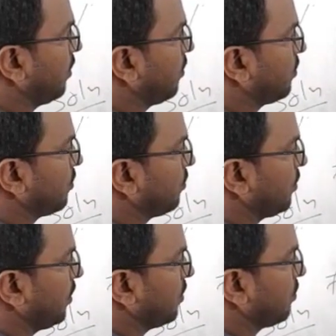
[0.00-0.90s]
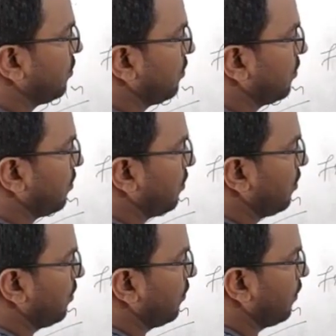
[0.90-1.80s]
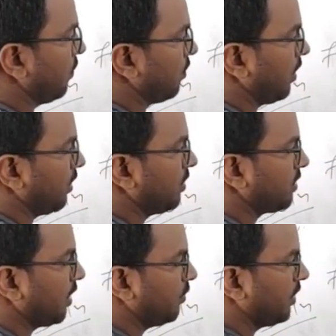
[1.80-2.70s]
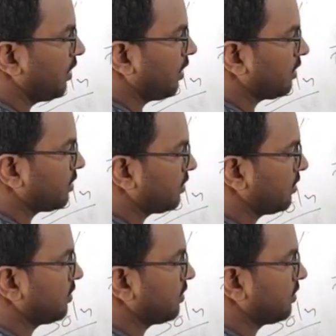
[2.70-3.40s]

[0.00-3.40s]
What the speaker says: equals to 3 is to 4 and this can be written as